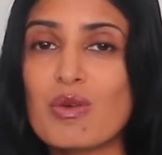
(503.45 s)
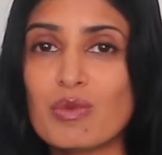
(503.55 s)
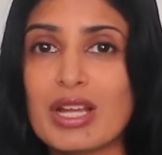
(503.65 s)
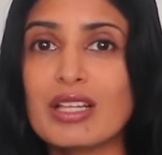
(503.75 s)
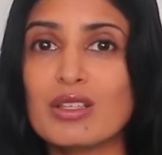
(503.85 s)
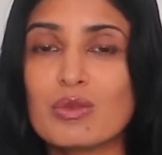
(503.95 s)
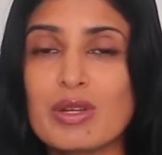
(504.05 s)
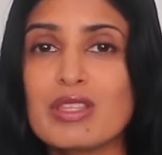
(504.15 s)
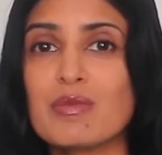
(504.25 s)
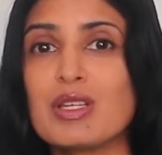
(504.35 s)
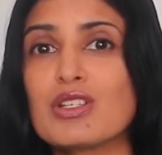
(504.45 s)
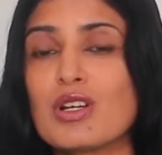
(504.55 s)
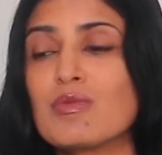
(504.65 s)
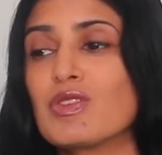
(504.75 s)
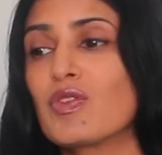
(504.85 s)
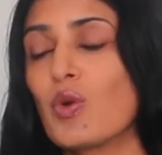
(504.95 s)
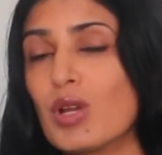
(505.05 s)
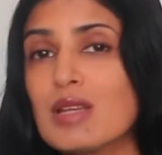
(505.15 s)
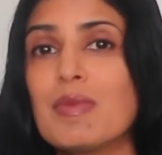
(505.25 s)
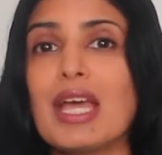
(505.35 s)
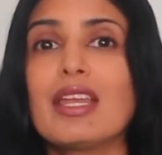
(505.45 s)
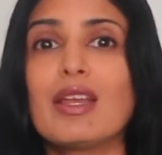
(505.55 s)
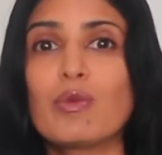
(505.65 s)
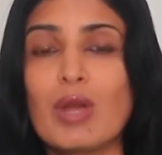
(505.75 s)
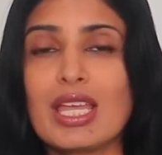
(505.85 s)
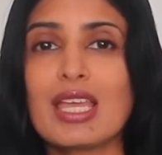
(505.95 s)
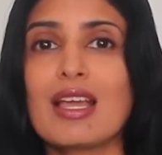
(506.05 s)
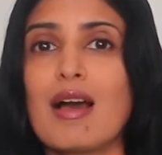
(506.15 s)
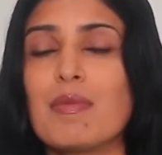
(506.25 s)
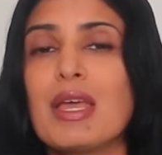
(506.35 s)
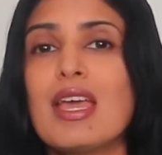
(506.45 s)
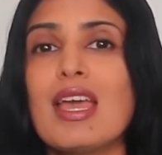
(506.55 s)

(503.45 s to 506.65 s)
a regular rhythm in terms of going to bed and waking up.